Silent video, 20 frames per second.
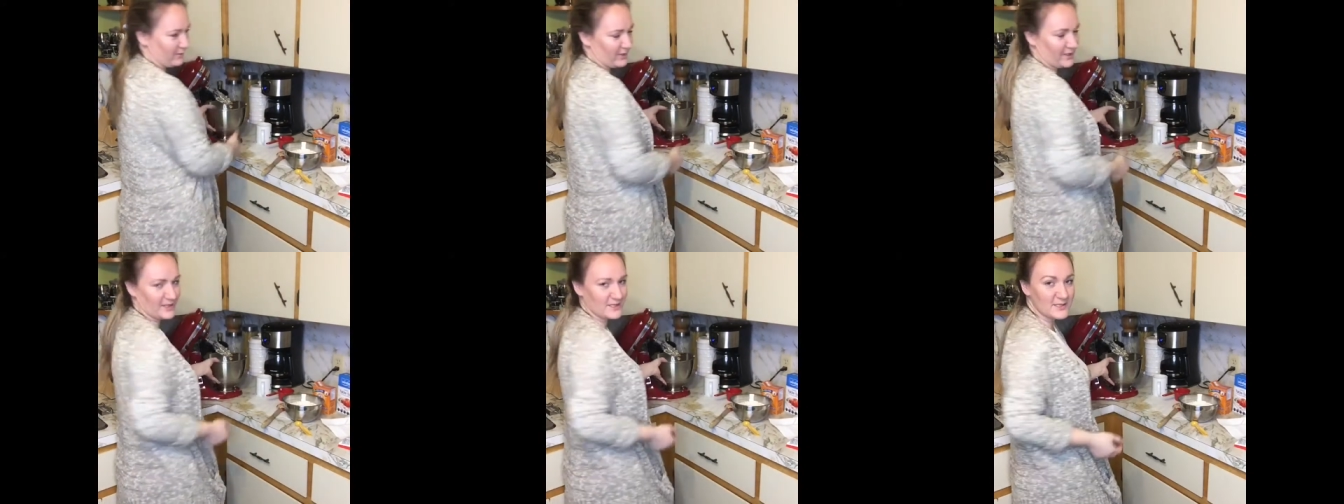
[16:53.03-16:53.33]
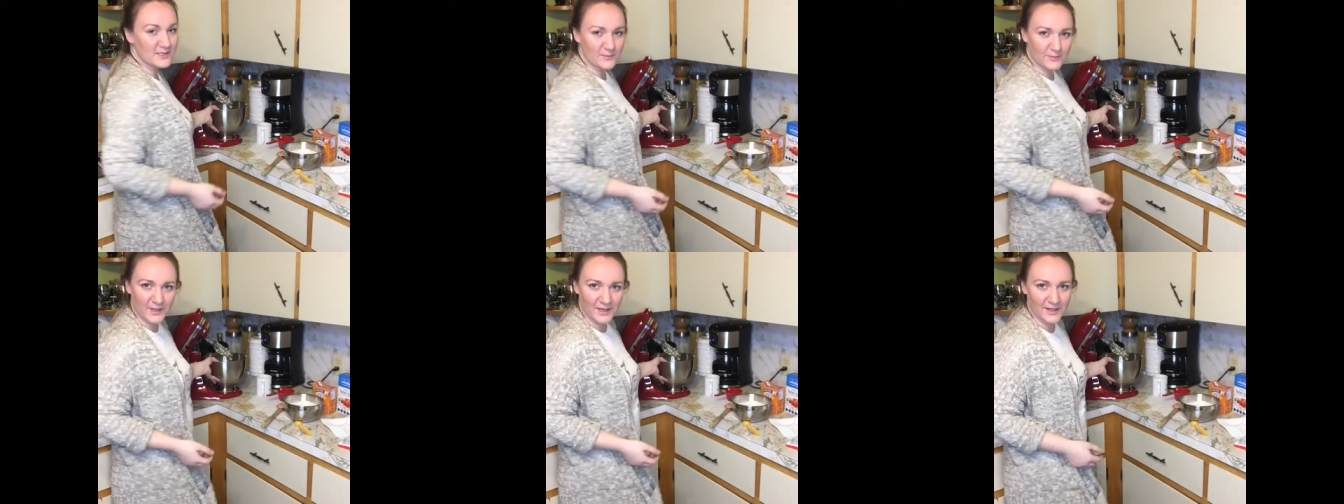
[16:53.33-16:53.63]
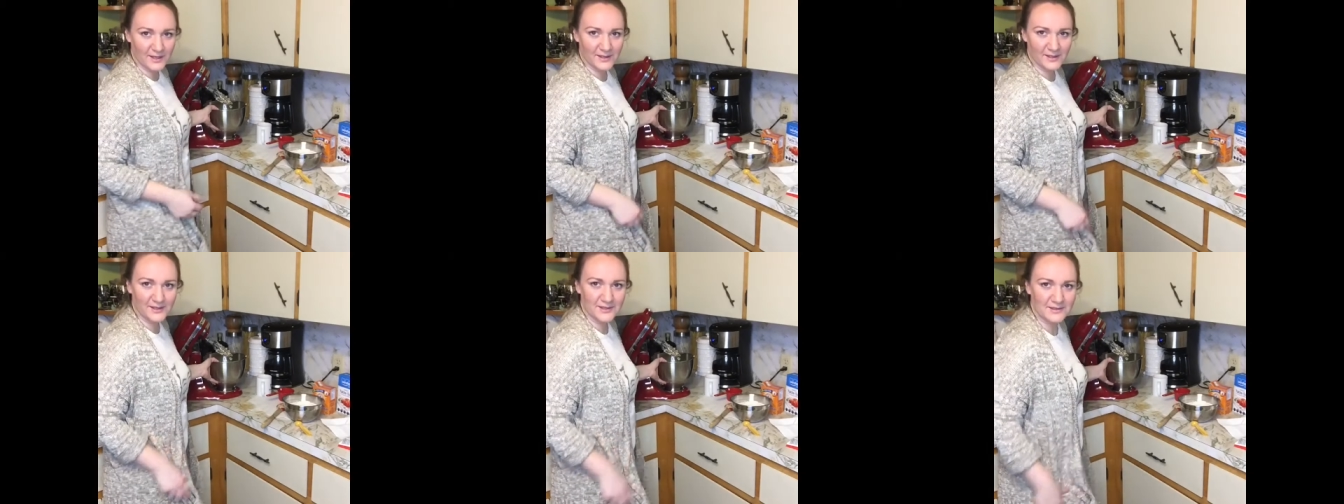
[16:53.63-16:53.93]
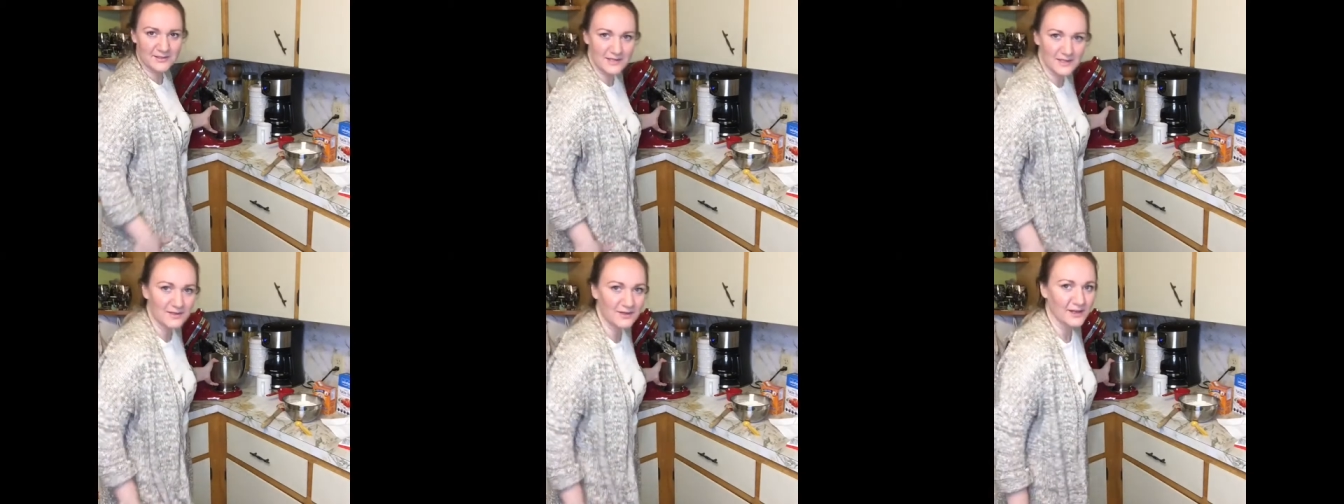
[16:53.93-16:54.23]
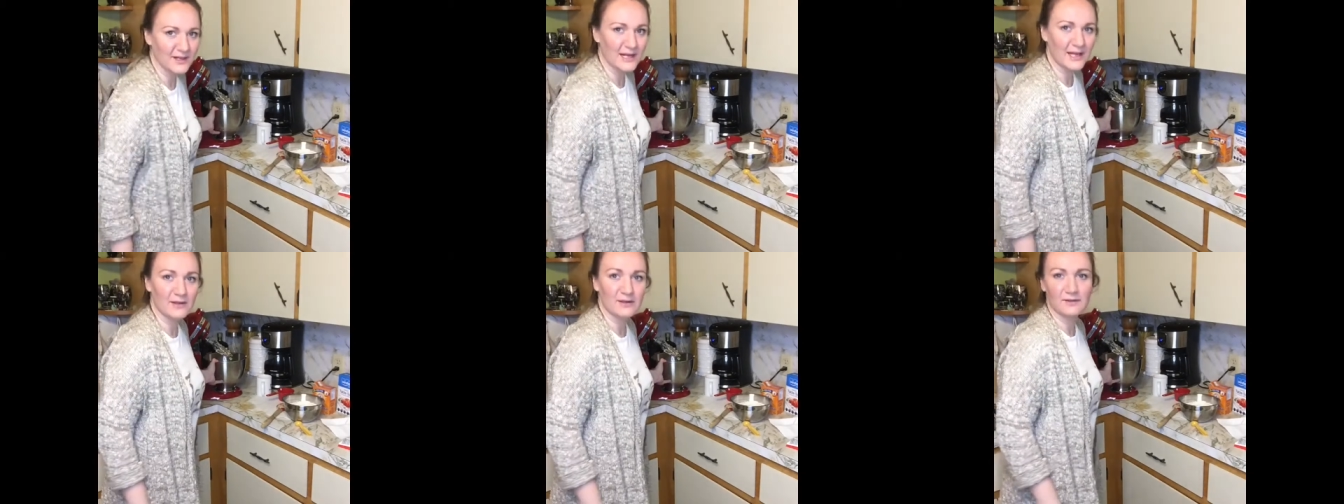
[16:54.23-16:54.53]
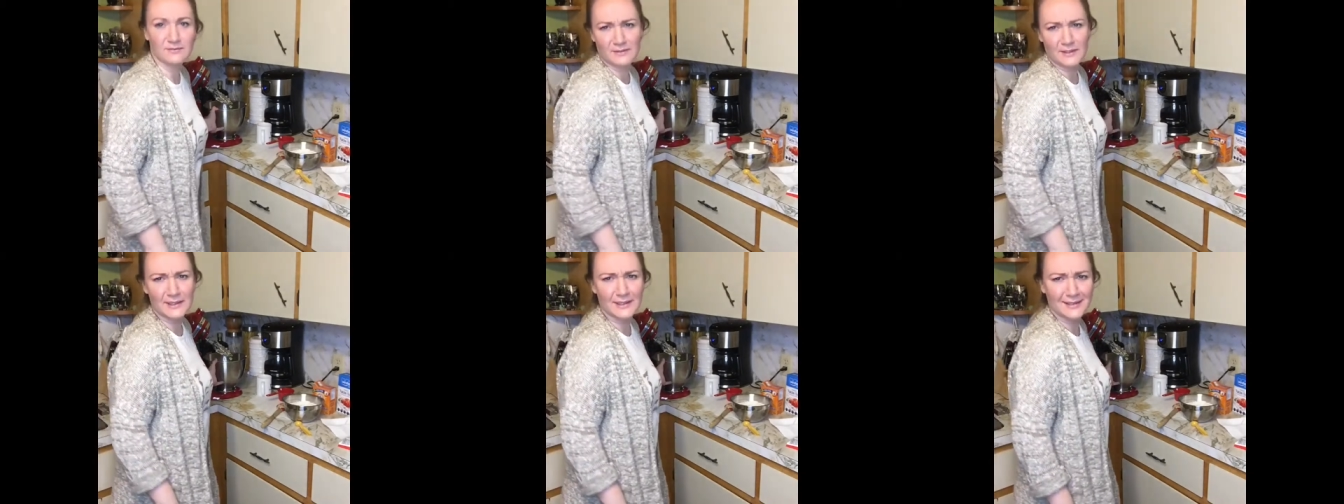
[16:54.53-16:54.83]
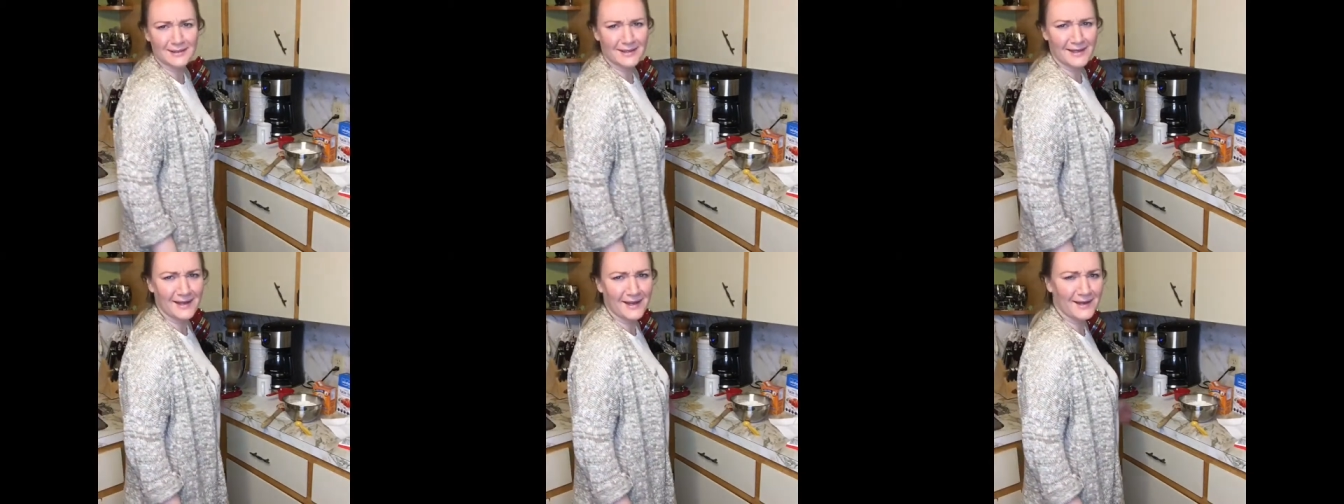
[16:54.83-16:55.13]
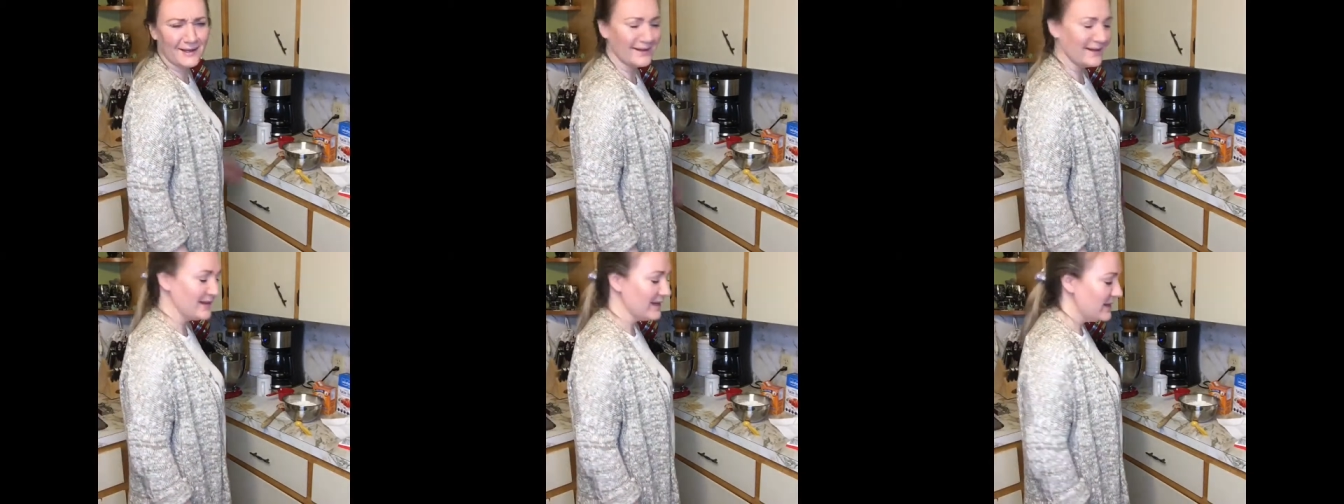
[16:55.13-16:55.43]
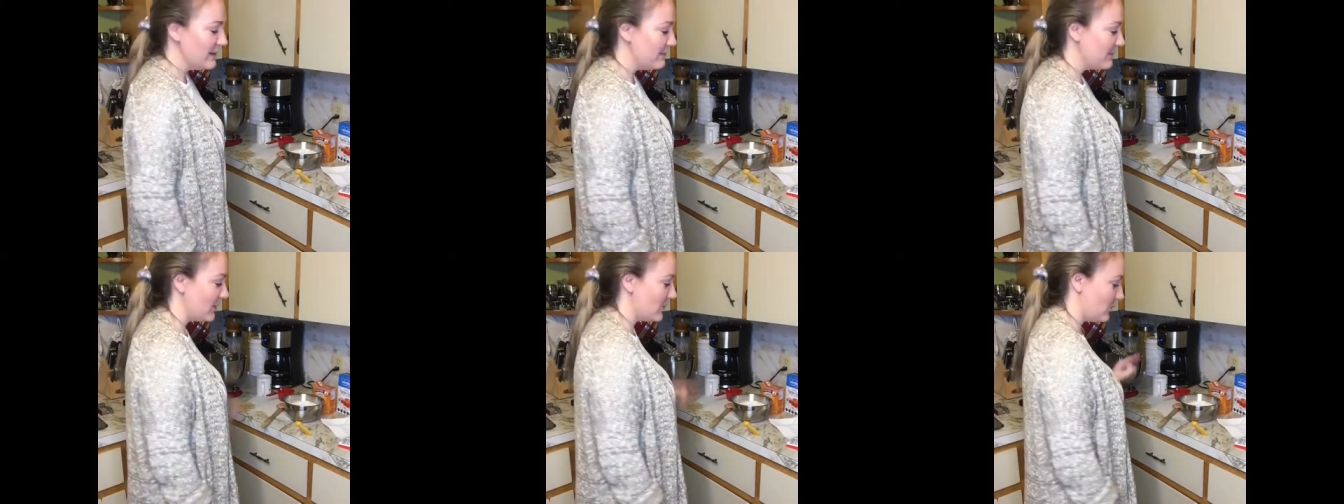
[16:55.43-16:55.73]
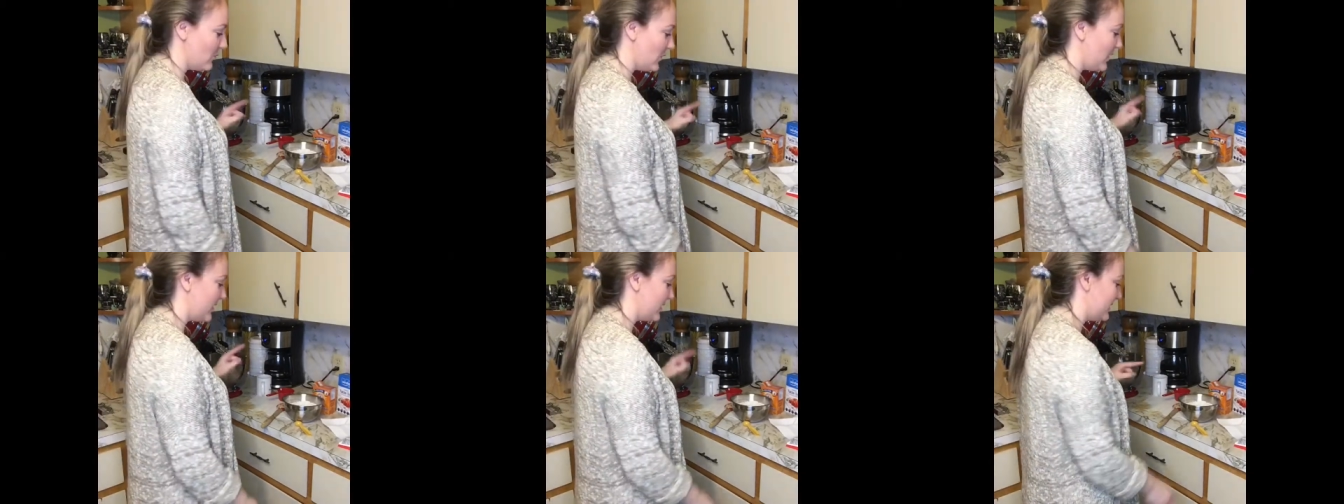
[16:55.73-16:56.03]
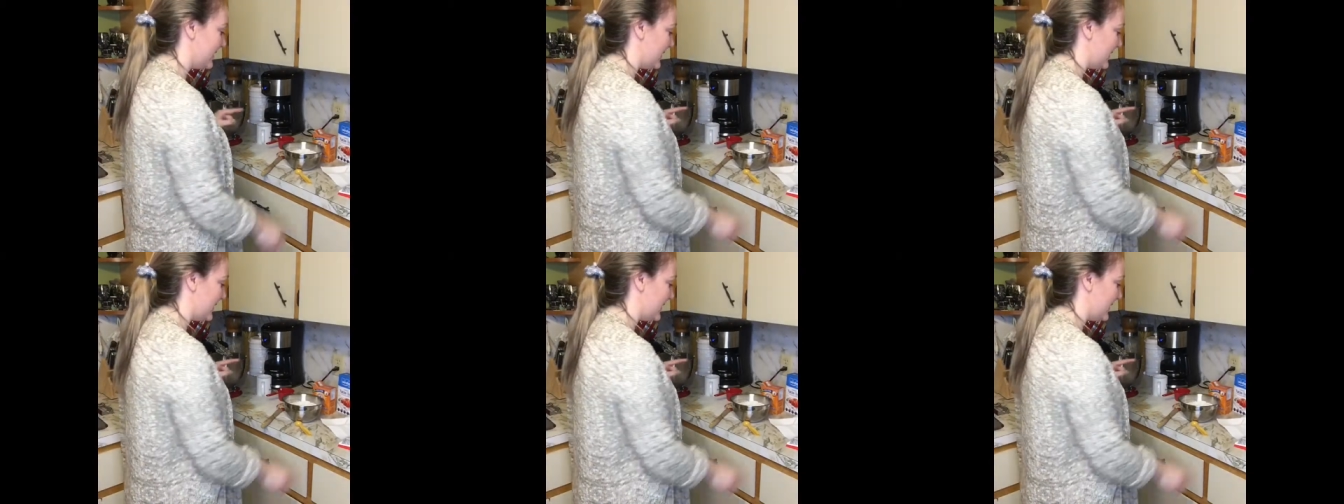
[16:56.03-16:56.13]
price to pay considering how convenient they are, but one